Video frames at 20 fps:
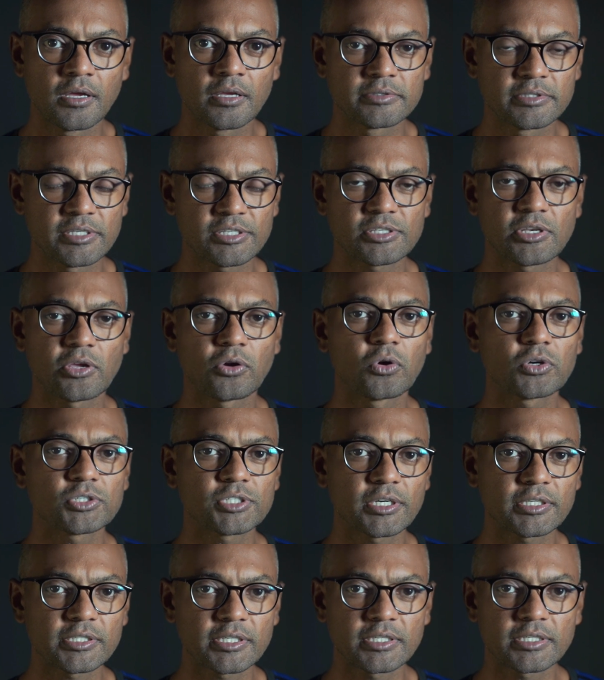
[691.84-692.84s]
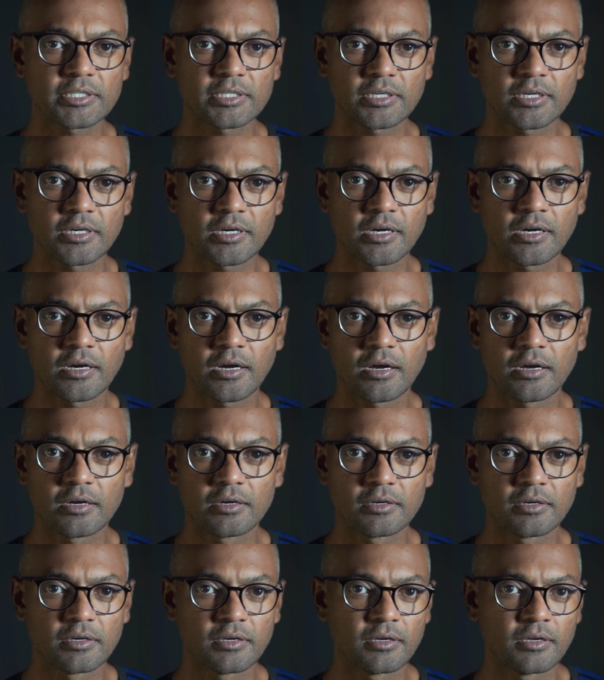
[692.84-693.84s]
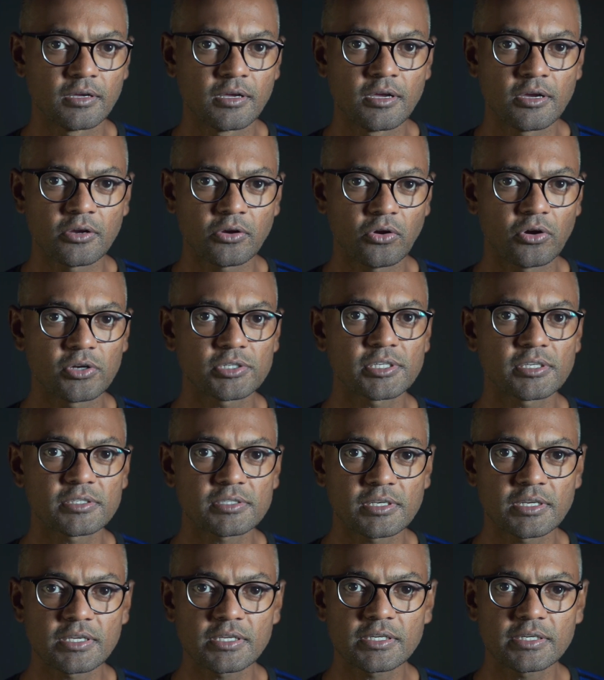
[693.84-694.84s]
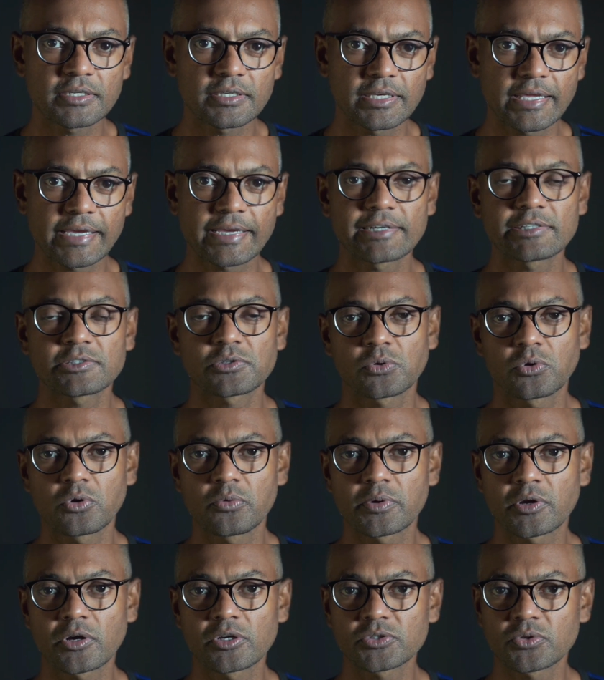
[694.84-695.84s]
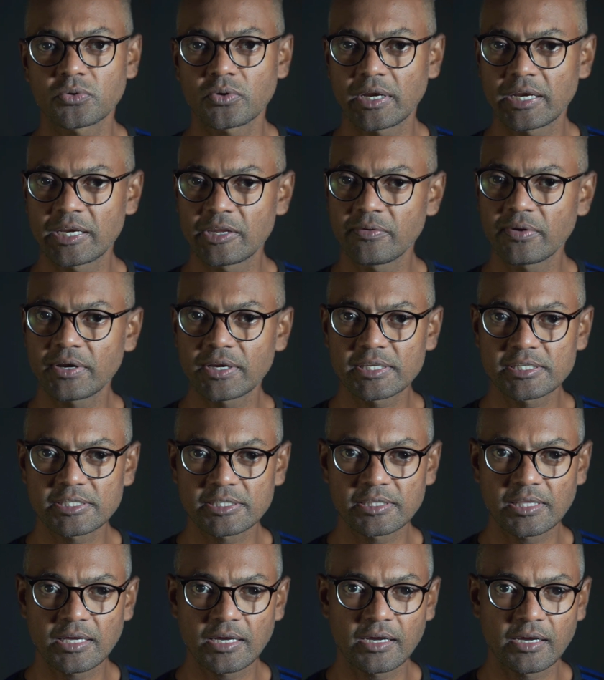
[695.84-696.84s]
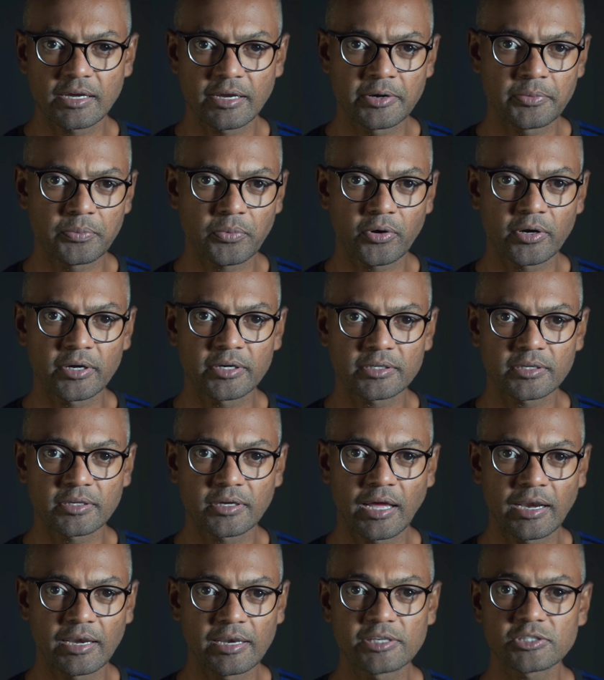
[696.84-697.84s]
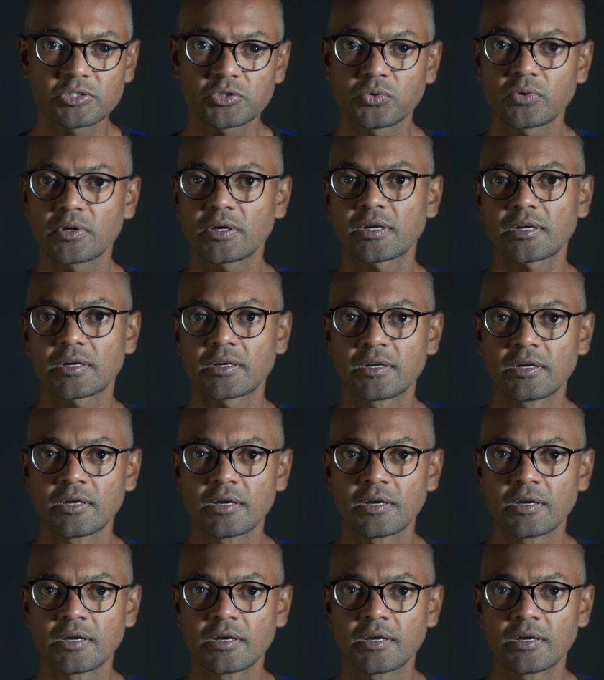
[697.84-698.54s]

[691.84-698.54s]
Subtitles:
just negotiate it cautiously, take it slow, because you are anyway reaching the end point. Unless you are